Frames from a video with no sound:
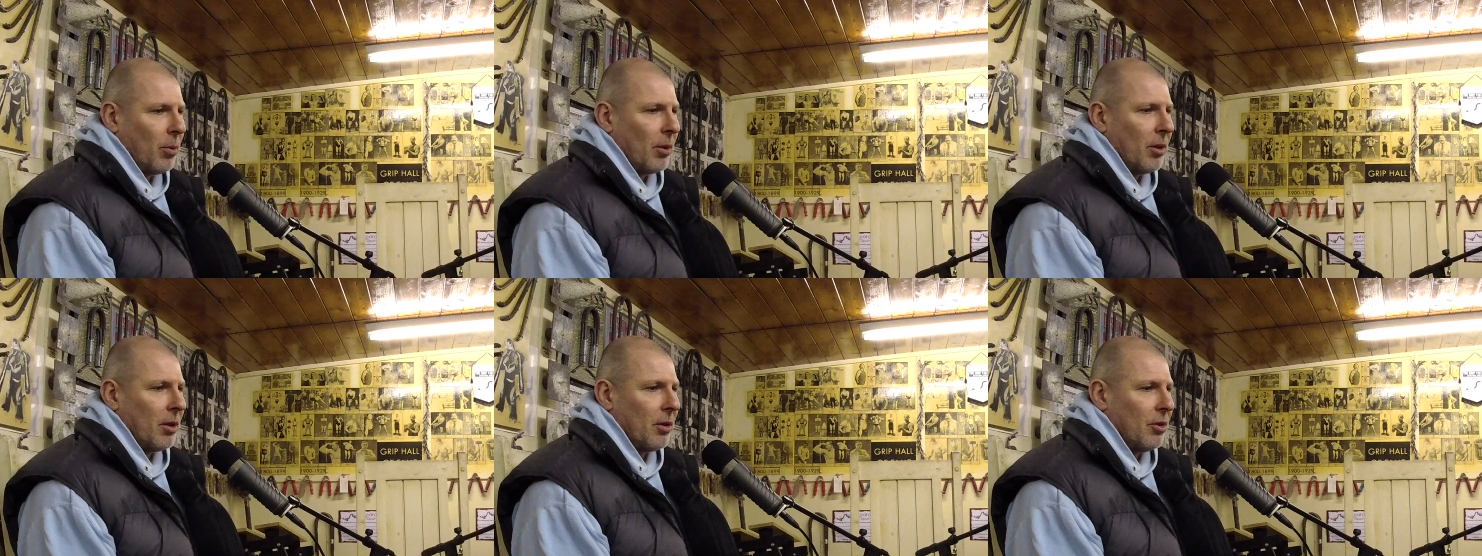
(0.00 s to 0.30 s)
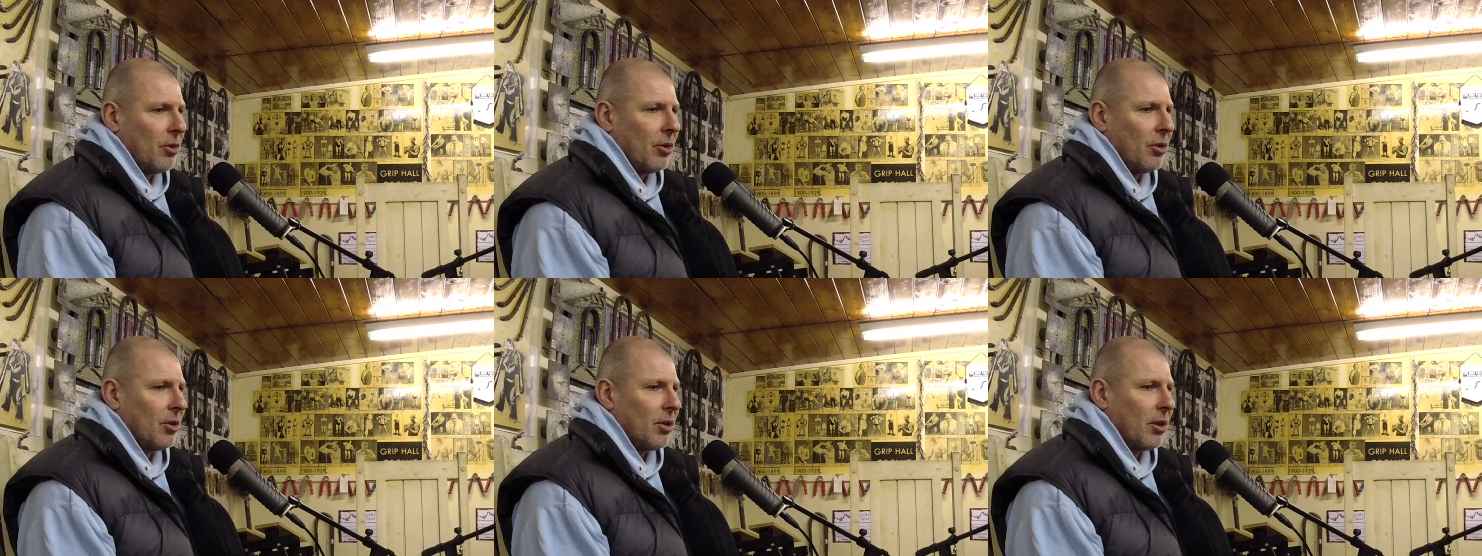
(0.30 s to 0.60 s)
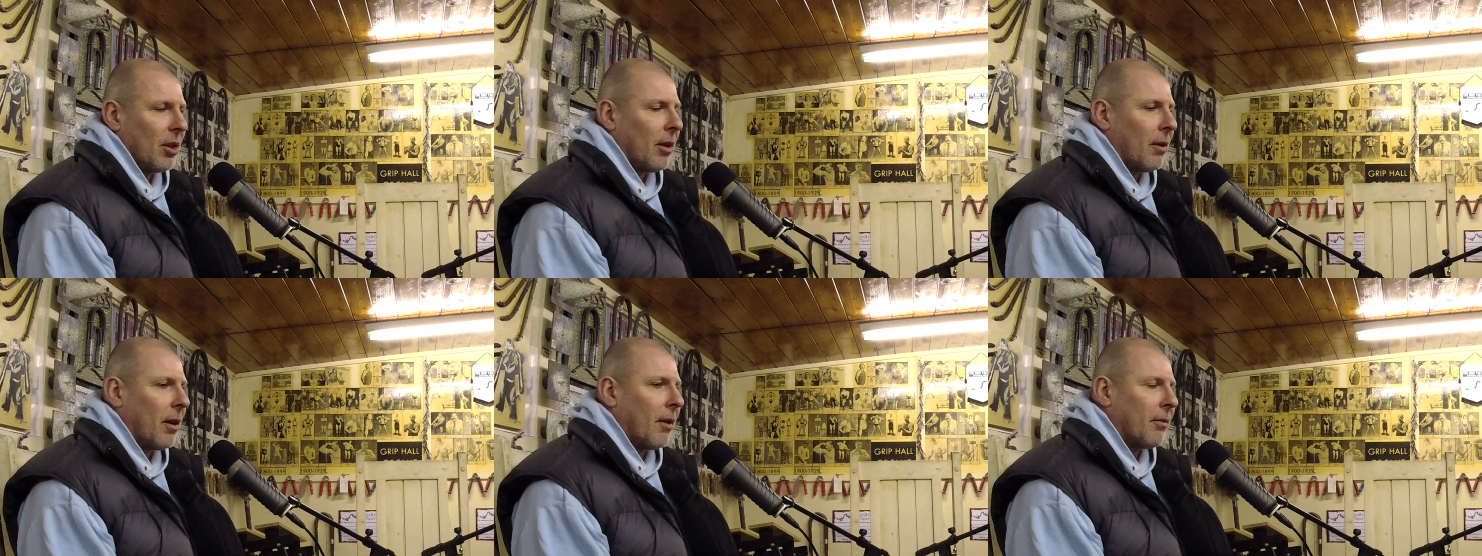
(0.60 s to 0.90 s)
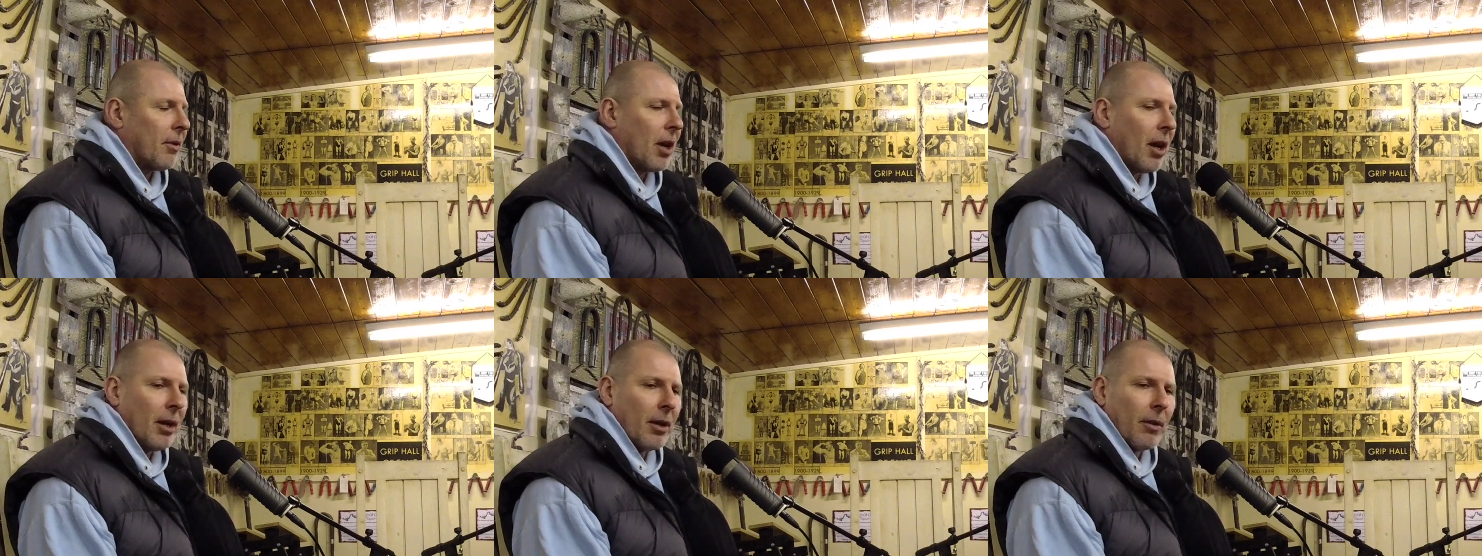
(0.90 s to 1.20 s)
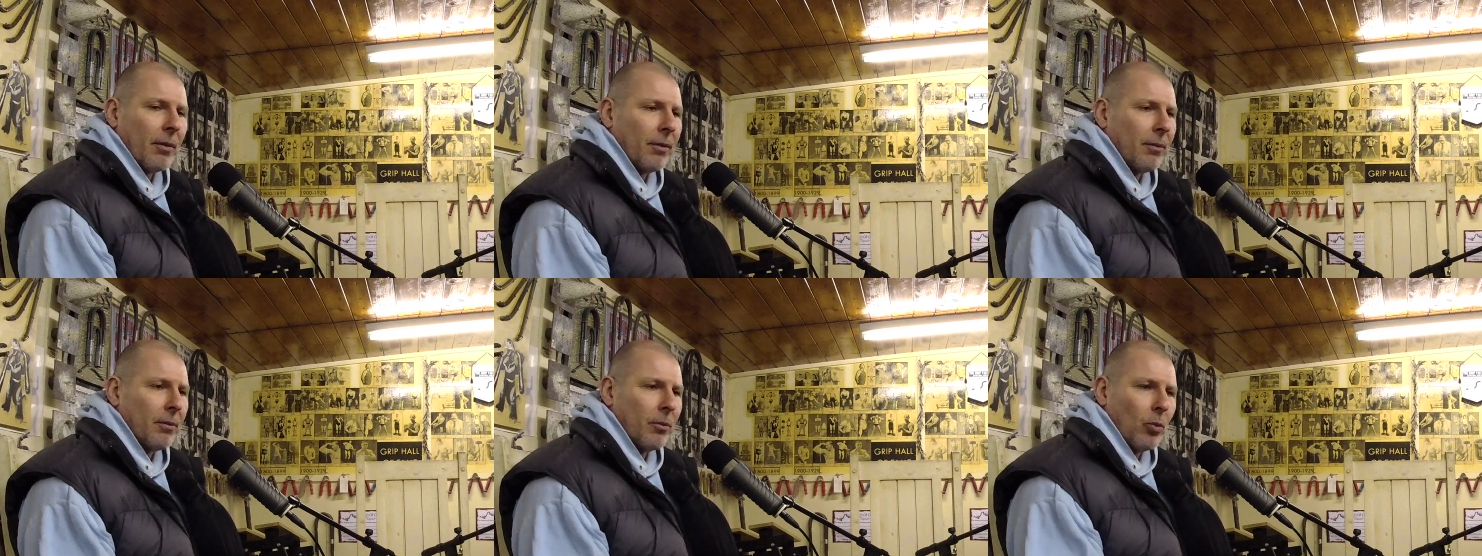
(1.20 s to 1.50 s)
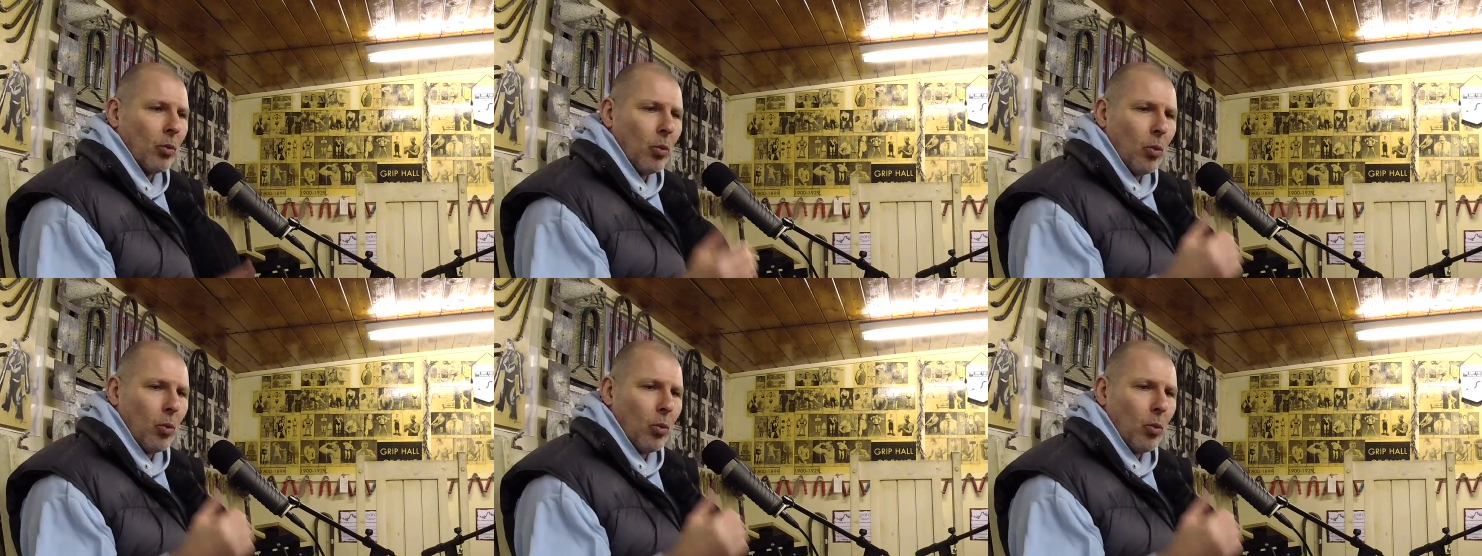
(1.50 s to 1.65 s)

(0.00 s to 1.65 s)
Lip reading: with injuries, and I've kind of